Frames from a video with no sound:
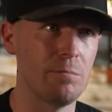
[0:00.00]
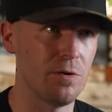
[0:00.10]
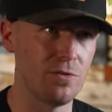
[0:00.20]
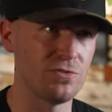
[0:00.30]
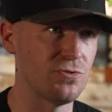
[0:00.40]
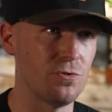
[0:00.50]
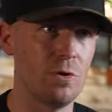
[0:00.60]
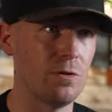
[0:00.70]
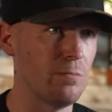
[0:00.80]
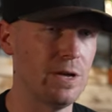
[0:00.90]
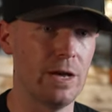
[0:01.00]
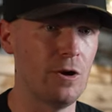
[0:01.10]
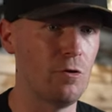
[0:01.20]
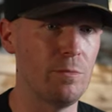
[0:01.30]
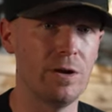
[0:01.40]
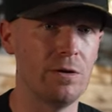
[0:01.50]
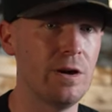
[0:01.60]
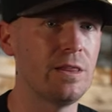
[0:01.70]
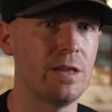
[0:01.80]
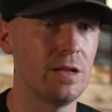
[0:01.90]
personal, whether it be a helmet or
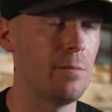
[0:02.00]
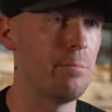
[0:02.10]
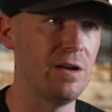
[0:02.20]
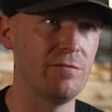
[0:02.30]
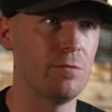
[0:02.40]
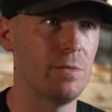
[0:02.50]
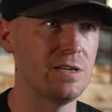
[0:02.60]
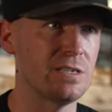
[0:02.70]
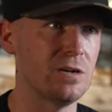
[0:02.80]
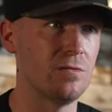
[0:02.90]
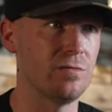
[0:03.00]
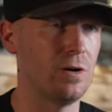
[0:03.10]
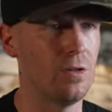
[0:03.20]
anything that I'm painting for myself,